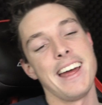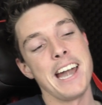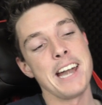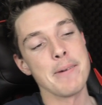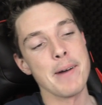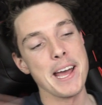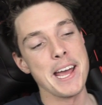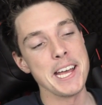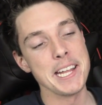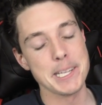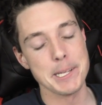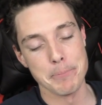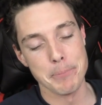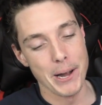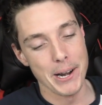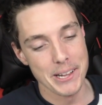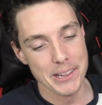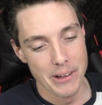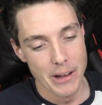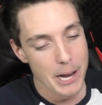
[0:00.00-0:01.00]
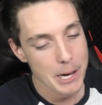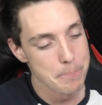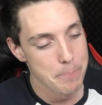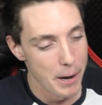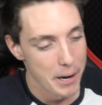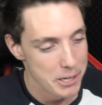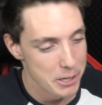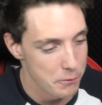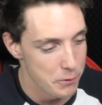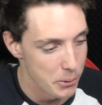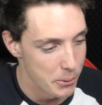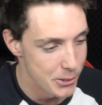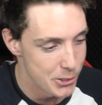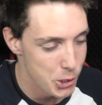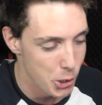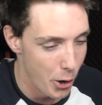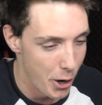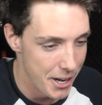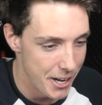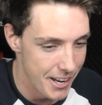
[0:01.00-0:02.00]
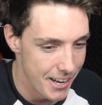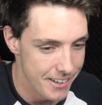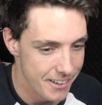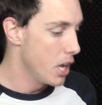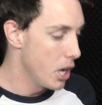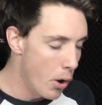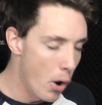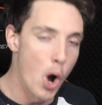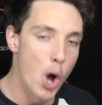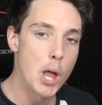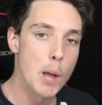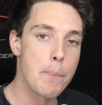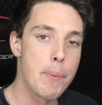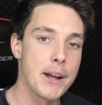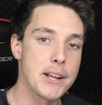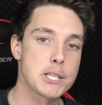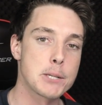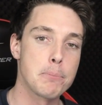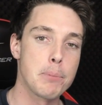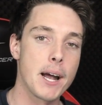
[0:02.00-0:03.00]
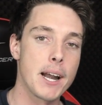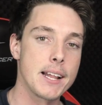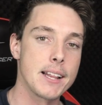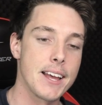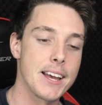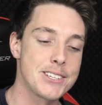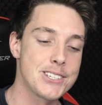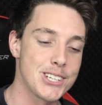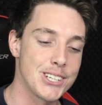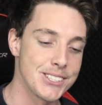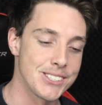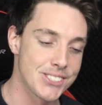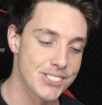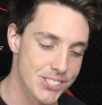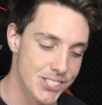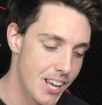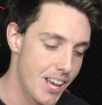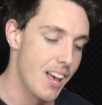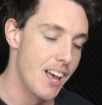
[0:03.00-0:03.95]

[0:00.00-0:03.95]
Anyway, hit the bloody like button if you enjoyed it. You're all a bunch of bloody legends.